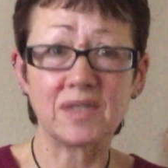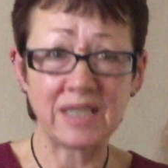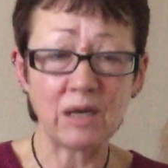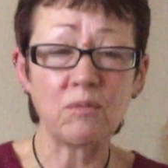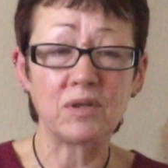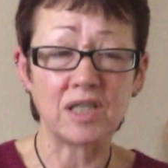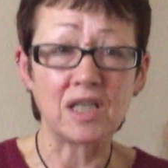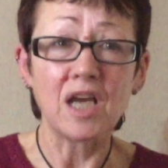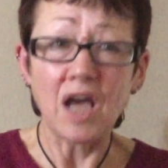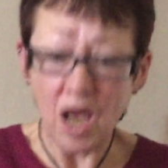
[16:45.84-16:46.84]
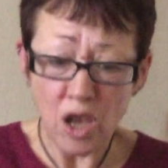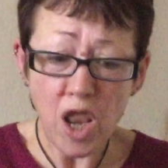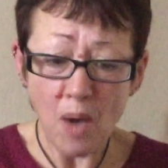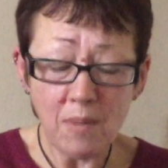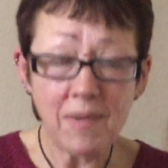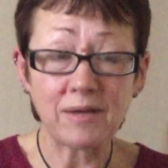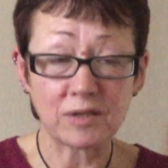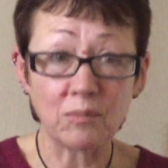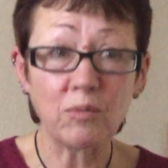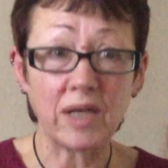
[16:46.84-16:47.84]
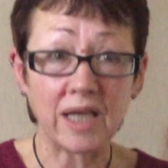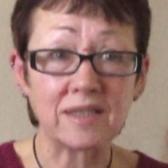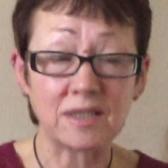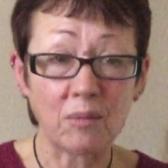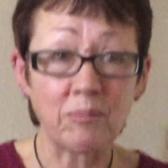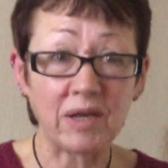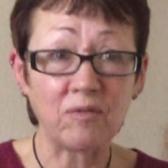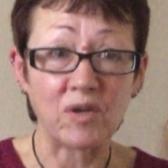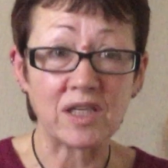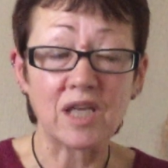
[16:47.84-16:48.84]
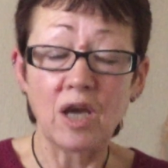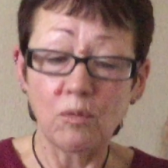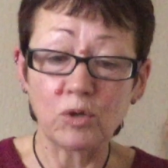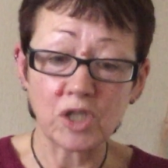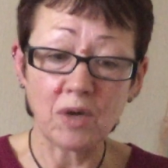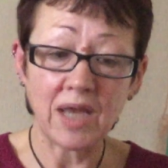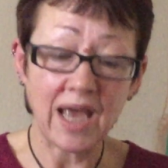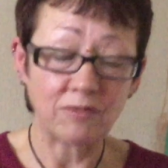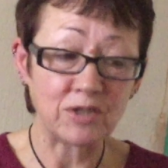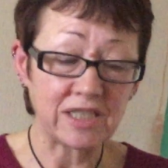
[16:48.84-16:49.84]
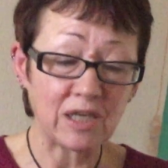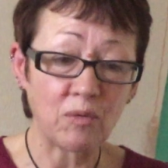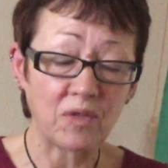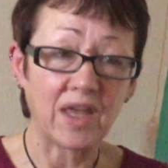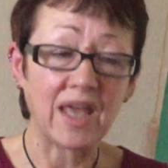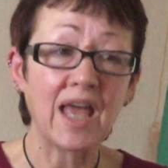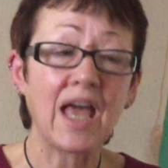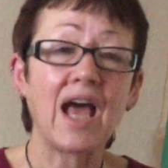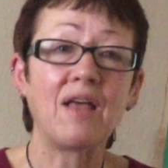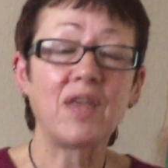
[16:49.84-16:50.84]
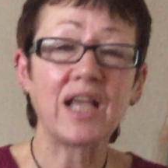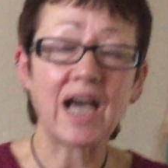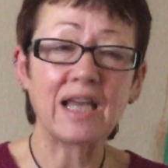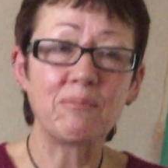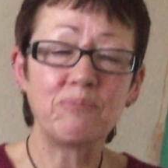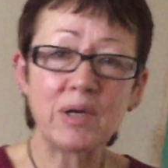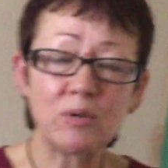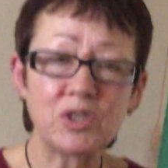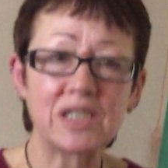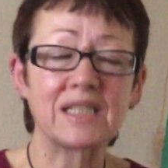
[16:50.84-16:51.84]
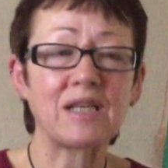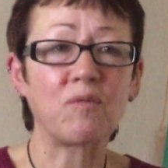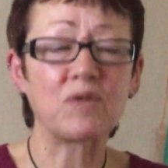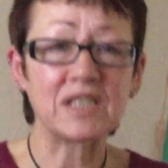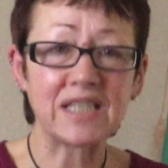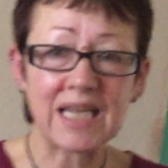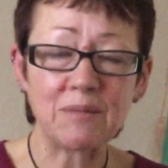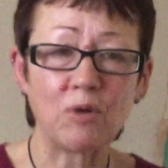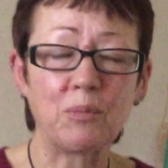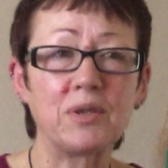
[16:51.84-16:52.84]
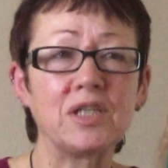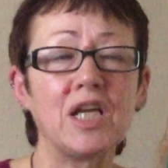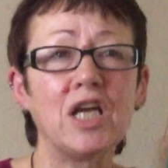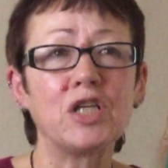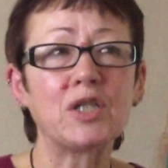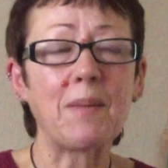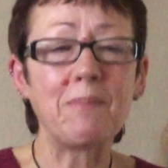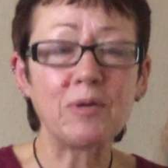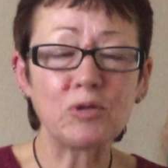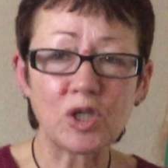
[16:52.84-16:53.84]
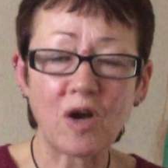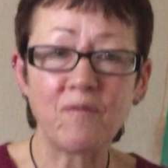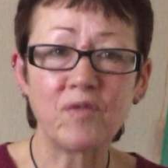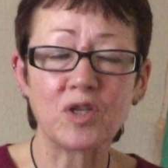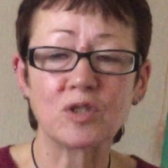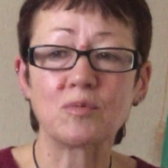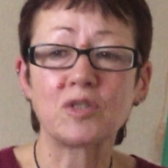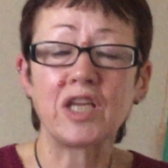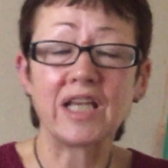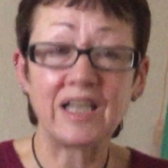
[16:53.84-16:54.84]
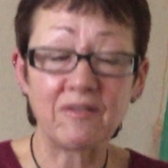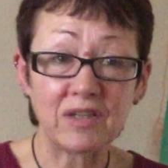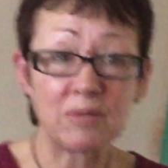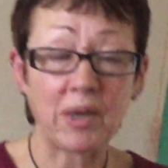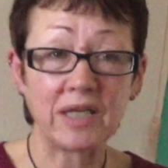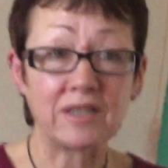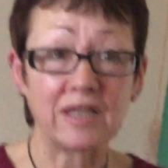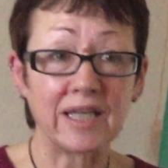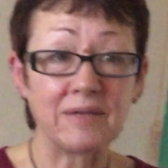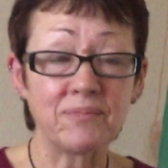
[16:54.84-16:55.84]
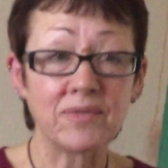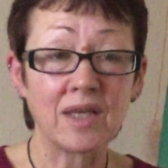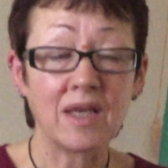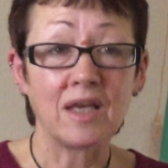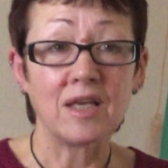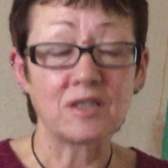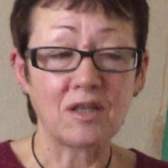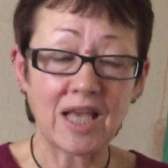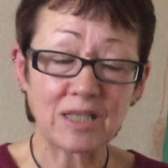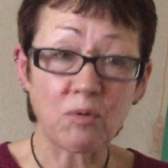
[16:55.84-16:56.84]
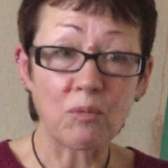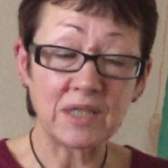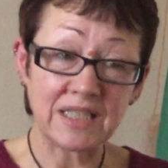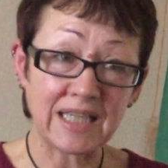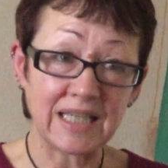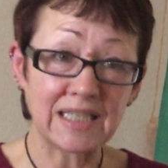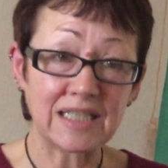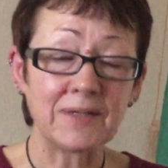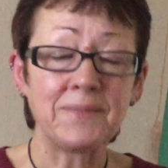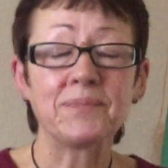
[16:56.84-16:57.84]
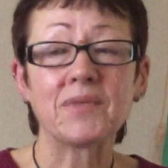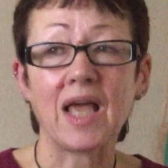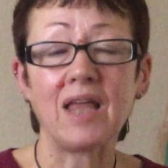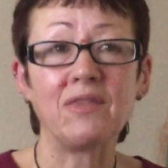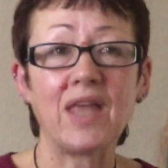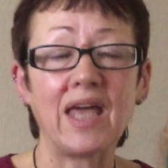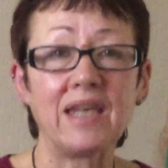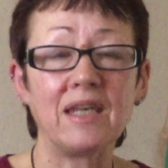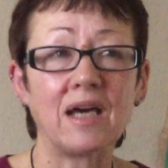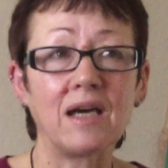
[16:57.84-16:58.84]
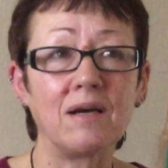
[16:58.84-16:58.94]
deal with your low amounts of money because it's on benefits. We'll show you how to deal with it, and then kind of build your self-esteem up and try and build your confidence up so you can live independently. So that's what we did, and then